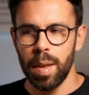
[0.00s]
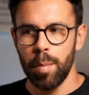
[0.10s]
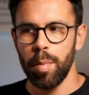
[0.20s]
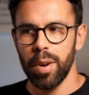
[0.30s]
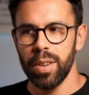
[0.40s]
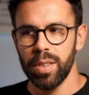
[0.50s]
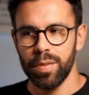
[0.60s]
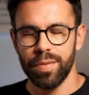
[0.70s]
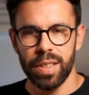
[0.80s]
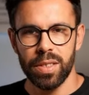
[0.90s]
point
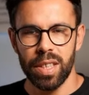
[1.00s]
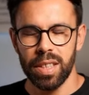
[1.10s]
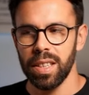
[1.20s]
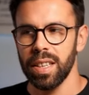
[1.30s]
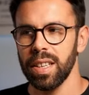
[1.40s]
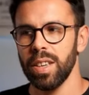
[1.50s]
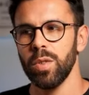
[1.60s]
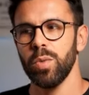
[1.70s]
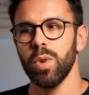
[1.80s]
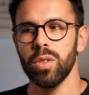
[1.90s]
of that chain link,
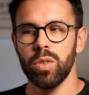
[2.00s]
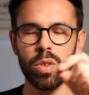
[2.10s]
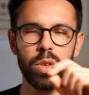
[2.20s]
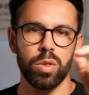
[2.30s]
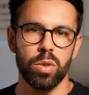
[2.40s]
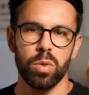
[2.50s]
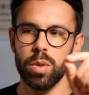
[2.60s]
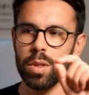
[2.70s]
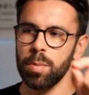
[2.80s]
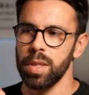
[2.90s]
you want to go to
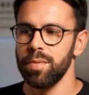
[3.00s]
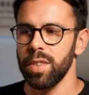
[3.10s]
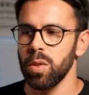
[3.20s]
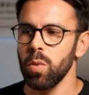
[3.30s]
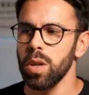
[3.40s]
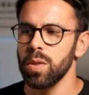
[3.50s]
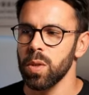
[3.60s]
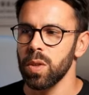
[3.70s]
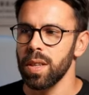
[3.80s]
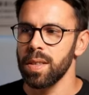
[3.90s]
a specific one.
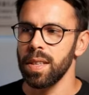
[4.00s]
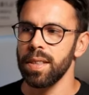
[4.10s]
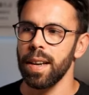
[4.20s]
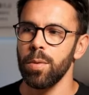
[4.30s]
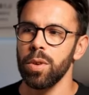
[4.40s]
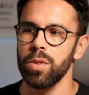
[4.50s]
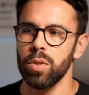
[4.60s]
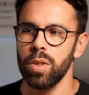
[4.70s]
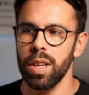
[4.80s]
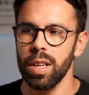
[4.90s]
So let's say that I want to
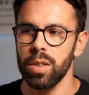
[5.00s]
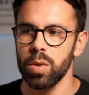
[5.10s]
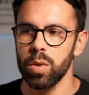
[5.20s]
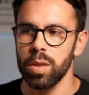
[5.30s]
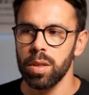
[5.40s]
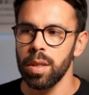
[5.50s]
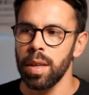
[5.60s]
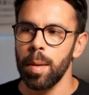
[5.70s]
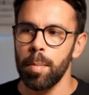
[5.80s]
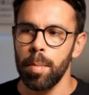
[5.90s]
dig into the
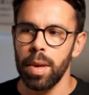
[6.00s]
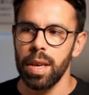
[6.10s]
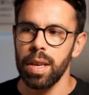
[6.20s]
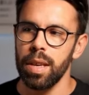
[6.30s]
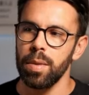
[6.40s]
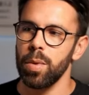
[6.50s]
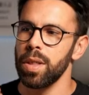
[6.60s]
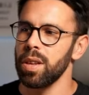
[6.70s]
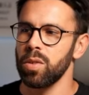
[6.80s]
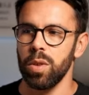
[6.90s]
B
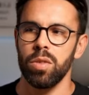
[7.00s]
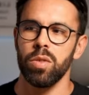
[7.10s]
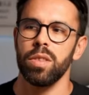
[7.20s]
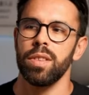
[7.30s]
without going to the